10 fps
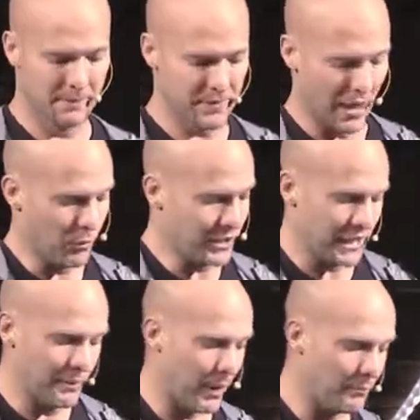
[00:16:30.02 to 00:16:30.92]
And we
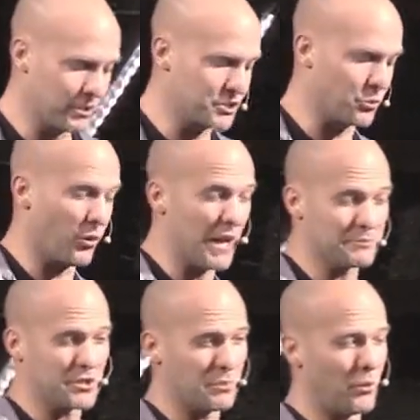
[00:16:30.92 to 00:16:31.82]
keep on pushing right up
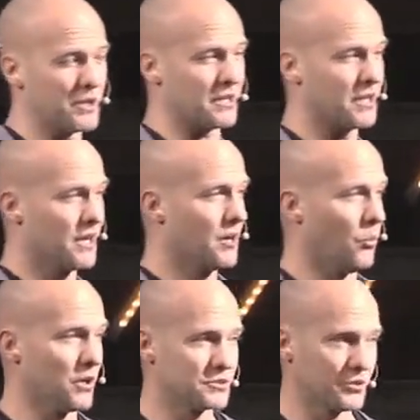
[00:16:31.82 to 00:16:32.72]
to the point that
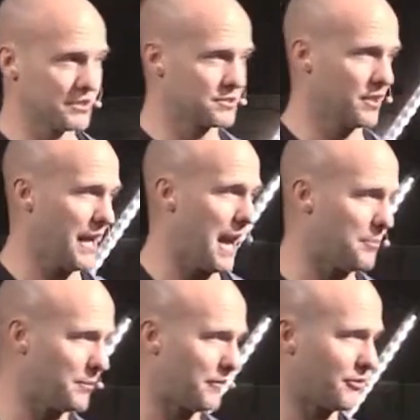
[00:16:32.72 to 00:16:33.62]
one of two things is going to
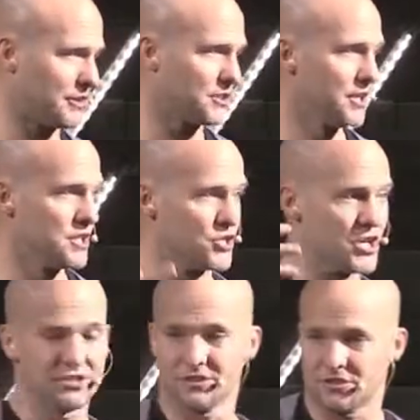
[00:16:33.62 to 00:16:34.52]
happen, my friends.
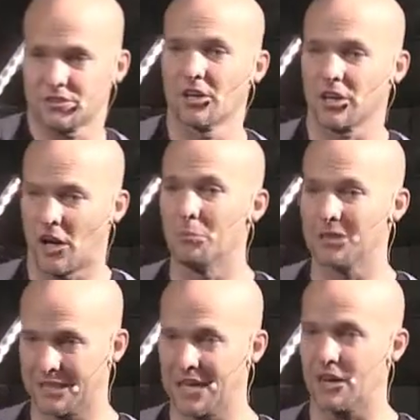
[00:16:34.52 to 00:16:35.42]
Jesus is going to come to
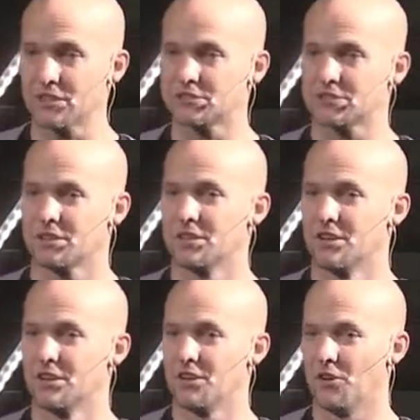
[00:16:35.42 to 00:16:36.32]
get us,
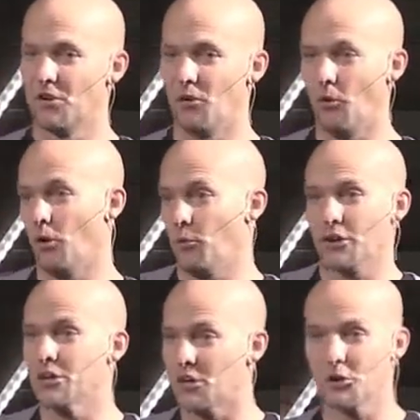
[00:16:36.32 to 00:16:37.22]
or we're
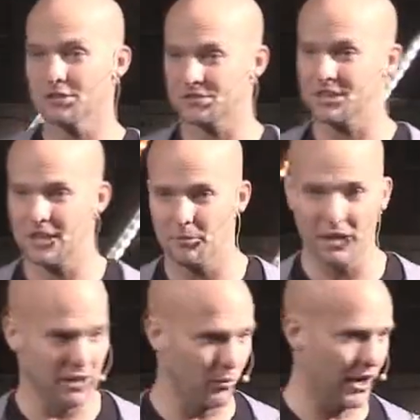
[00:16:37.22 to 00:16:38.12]
going to go to see him
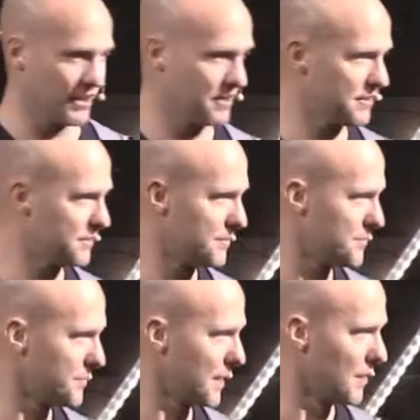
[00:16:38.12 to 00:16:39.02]
anyway.
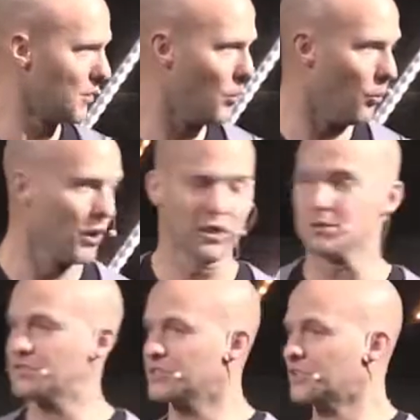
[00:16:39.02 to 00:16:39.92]
One of
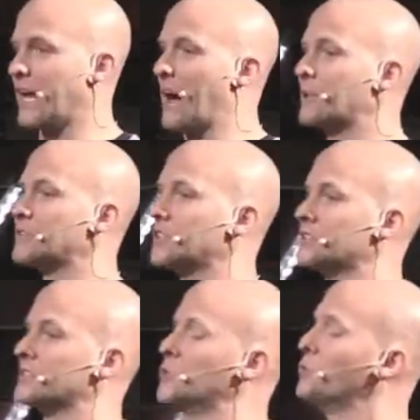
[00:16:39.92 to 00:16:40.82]
those things is going to happen, and Jesus
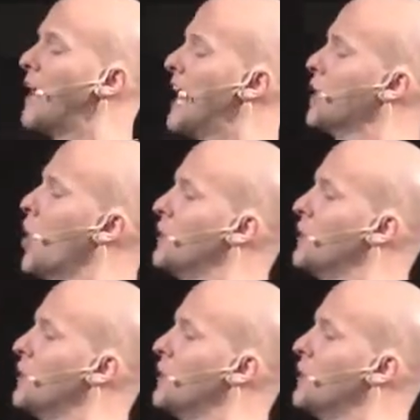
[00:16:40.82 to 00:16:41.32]
says, you've got to know